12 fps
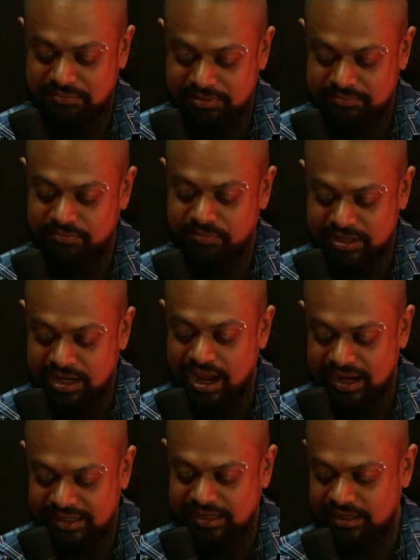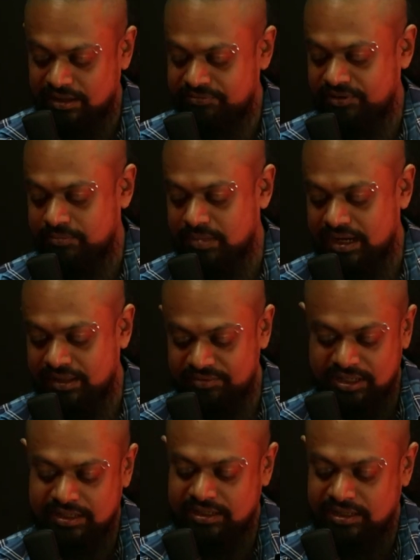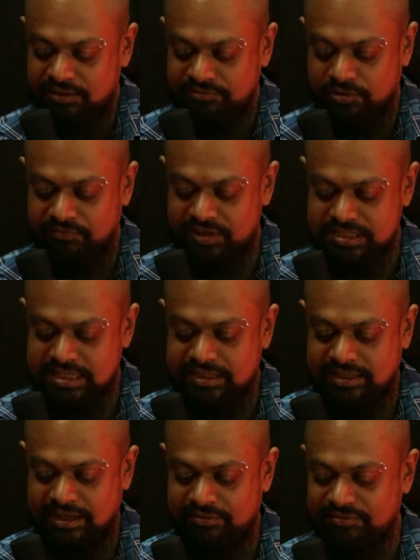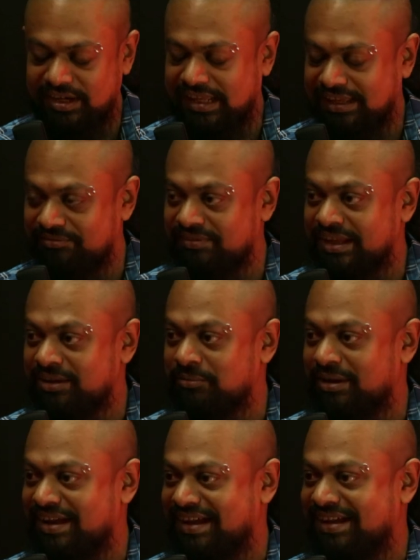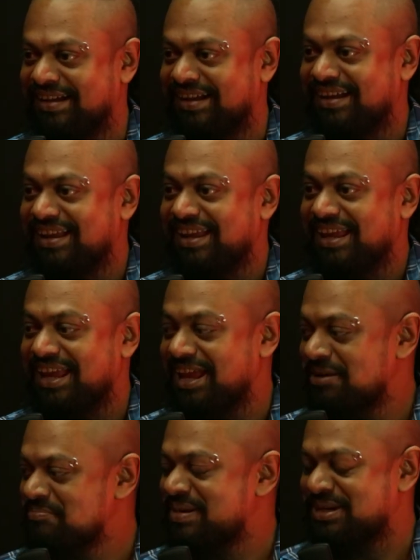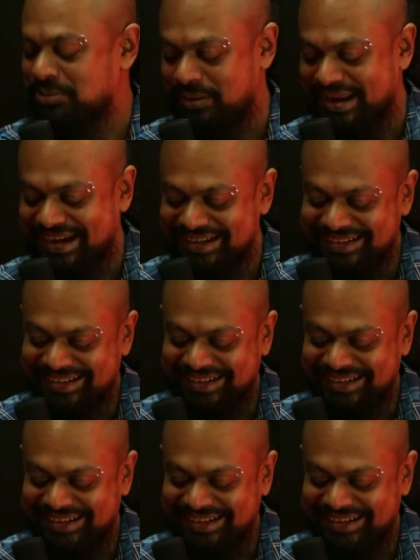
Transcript: were kind enough and benevolent enough to visit every evening where yeah. in between